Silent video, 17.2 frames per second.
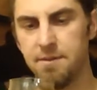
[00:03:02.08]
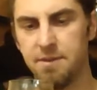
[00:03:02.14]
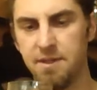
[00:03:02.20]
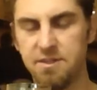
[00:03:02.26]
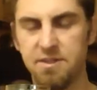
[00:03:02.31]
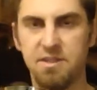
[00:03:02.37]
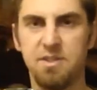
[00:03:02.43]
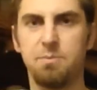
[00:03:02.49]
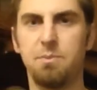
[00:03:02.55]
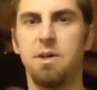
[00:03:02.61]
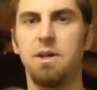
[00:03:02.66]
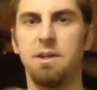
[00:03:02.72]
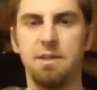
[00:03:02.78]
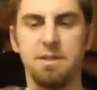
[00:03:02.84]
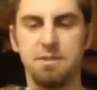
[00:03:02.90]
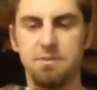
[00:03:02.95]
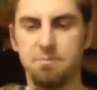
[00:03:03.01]
doesn't
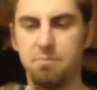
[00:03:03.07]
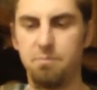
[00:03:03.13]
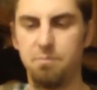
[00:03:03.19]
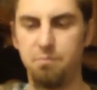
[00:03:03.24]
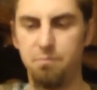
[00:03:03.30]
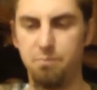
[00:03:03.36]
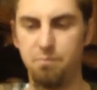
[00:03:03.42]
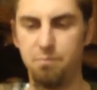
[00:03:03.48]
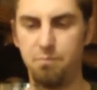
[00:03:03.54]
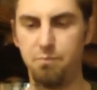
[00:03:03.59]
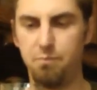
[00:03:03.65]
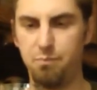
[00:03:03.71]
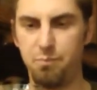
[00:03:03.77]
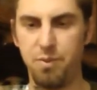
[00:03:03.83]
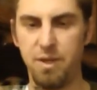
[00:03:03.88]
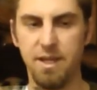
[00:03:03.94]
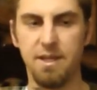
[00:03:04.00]
smell as
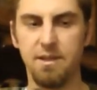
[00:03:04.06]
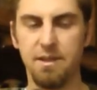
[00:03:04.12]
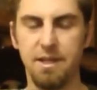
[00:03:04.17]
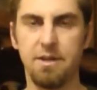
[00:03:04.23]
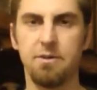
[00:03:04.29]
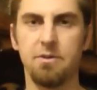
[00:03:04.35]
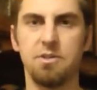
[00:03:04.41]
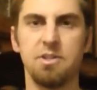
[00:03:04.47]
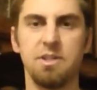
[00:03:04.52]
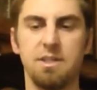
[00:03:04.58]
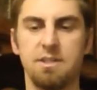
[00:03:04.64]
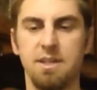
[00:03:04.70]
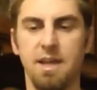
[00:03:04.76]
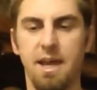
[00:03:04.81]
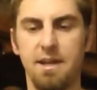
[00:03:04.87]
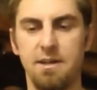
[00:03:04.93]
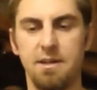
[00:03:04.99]
big and liquorishy as
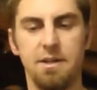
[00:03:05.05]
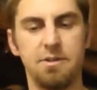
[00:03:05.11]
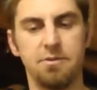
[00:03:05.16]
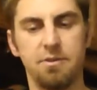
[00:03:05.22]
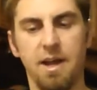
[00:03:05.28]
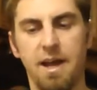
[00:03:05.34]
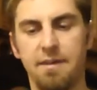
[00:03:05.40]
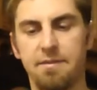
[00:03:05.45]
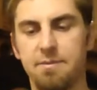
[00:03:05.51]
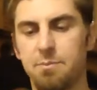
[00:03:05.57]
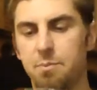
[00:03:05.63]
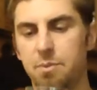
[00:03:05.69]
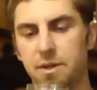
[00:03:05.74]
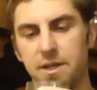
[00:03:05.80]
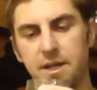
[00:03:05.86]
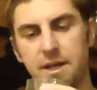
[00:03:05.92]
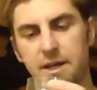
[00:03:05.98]
I had it on
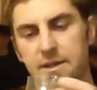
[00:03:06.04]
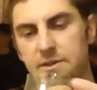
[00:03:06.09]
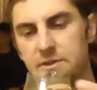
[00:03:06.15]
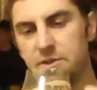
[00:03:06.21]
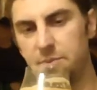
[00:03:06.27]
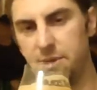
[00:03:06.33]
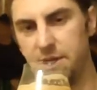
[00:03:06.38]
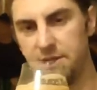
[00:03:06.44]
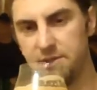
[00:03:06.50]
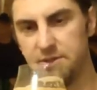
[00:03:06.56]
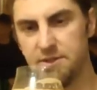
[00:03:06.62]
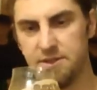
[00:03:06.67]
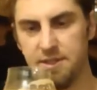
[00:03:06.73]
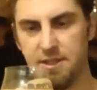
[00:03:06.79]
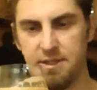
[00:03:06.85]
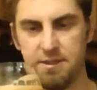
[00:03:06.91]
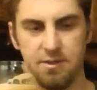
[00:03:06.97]
draft, but uh, it should be
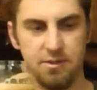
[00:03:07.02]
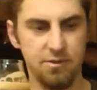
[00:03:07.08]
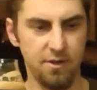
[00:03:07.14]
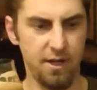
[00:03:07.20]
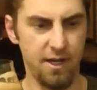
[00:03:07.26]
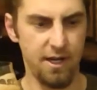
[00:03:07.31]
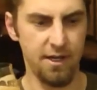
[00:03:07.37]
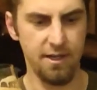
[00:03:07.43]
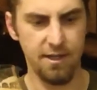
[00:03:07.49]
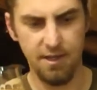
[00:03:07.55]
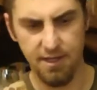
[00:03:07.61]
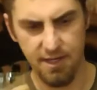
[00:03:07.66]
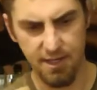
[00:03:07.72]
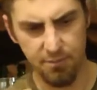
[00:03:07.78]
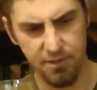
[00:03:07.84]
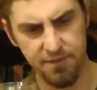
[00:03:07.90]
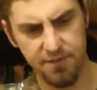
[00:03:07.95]
interesting to try.
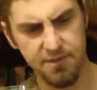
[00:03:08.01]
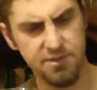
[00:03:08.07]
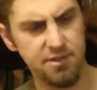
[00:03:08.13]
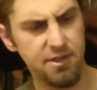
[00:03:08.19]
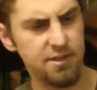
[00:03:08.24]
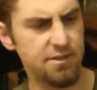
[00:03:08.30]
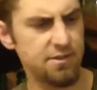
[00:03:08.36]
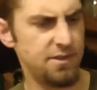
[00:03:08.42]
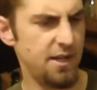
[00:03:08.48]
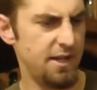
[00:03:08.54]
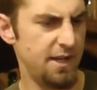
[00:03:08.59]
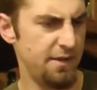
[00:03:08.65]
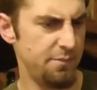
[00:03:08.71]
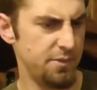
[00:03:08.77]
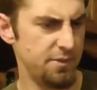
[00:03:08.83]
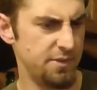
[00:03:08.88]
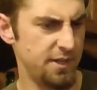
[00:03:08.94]
And I believe this is also
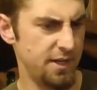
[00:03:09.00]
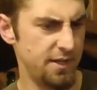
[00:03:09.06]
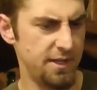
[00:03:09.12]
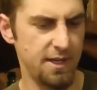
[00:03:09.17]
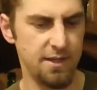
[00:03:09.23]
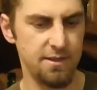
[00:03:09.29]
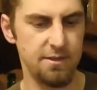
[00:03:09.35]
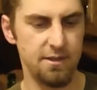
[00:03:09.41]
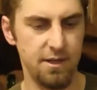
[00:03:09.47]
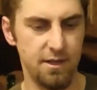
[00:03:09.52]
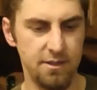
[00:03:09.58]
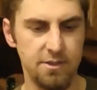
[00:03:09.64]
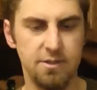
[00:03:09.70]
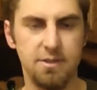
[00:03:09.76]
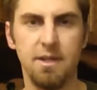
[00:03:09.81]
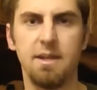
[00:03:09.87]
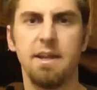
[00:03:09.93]
10.5%, yeah,
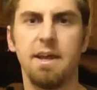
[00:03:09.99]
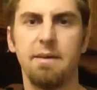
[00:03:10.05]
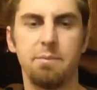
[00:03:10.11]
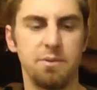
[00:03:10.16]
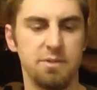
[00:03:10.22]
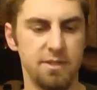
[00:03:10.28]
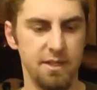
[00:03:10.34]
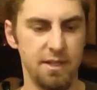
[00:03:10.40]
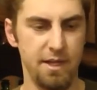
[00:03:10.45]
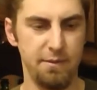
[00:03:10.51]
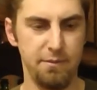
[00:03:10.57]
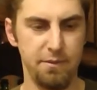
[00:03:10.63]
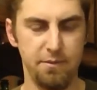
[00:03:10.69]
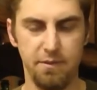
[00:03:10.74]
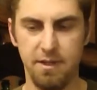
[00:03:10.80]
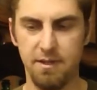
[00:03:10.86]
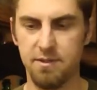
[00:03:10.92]
also 10.5%
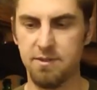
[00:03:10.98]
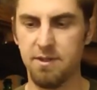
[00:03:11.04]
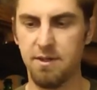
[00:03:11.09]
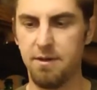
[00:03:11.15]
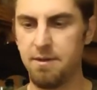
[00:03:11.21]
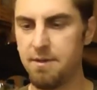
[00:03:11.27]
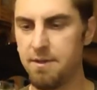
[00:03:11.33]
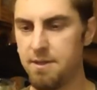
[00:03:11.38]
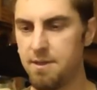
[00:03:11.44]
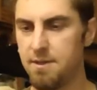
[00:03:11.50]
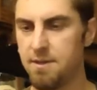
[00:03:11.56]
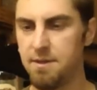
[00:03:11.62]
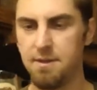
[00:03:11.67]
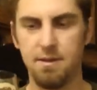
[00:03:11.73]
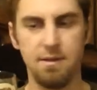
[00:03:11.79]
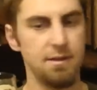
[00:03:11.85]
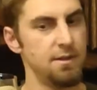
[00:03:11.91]
ABV, so
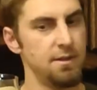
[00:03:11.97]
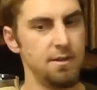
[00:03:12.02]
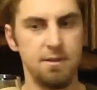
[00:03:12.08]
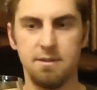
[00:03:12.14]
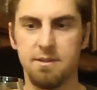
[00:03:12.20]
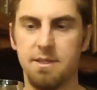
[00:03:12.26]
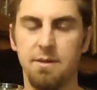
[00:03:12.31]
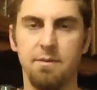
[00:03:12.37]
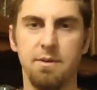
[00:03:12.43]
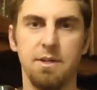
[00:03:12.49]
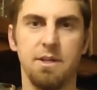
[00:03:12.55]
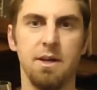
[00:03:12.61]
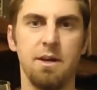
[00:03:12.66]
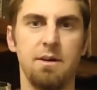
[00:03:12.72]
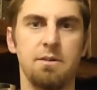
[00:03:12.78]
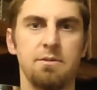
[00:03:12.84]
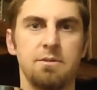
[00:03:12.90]
let's give it a
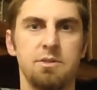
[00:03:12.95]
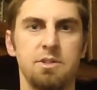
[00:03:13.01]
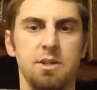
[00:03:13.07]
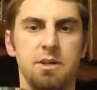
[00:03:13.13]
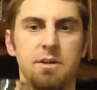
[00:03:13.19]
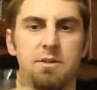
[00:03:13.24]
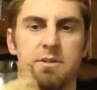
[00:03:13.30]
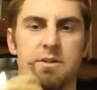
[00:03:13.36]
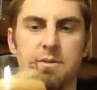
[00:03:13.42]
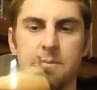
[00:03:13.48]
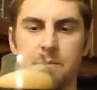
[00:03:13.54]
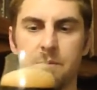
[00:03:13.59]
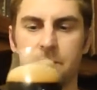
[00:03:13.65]
go. Cheers.